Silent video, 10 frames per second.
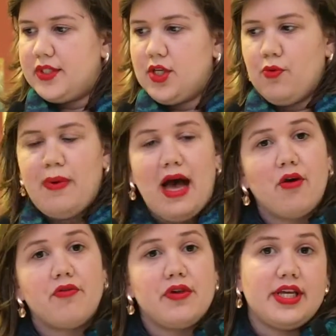So
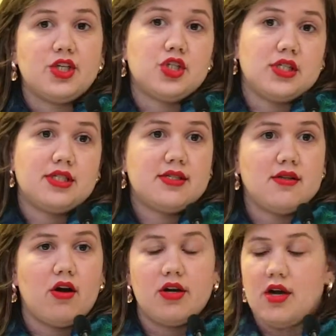power relations
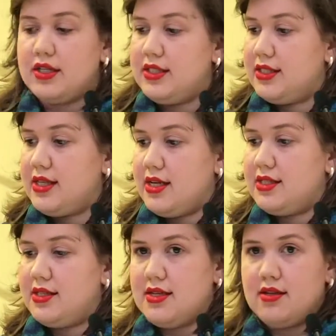are not
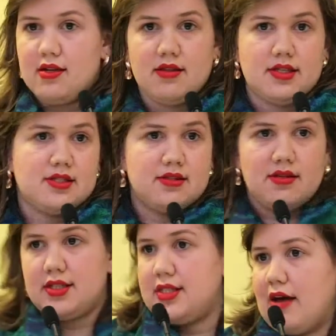discussed in
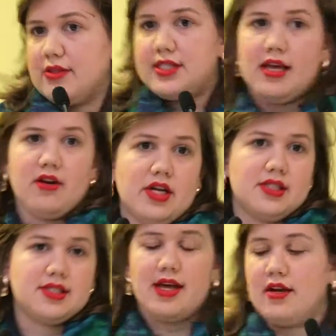this
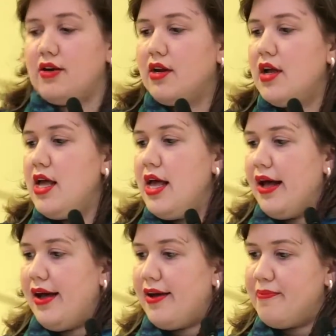outsider-insider
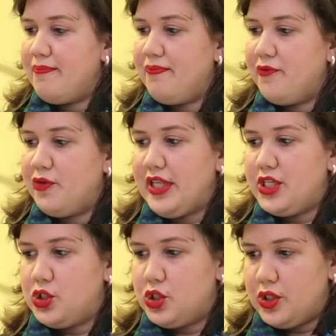
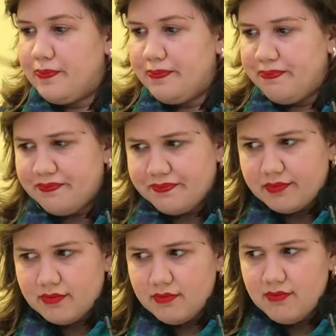relationship,
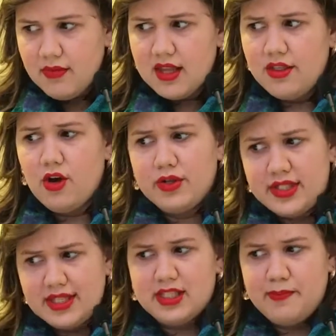though
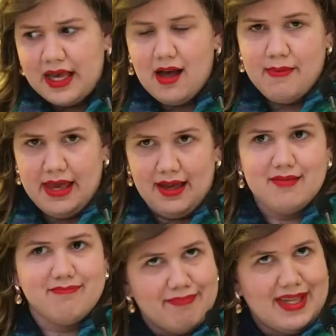it's
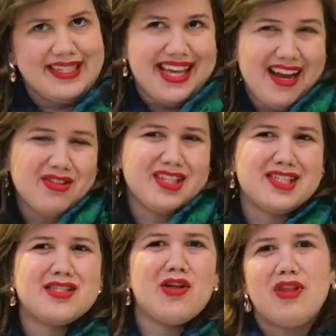becoming inherently
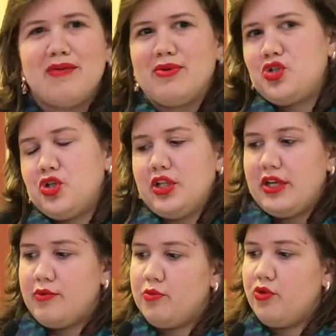slowly but
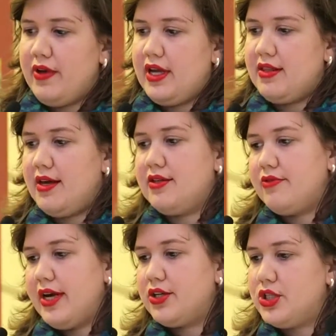surely we're moving in that
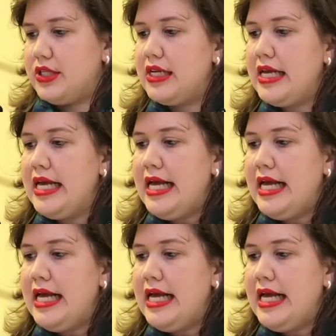direction.